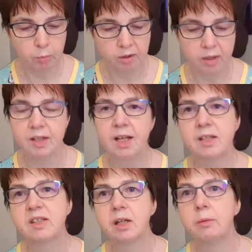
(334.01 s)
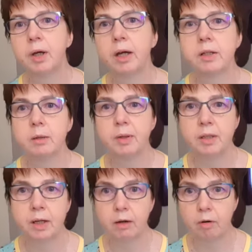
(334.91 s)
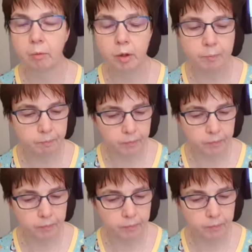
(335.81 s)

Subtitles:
I think the last time I had it a bit narrower,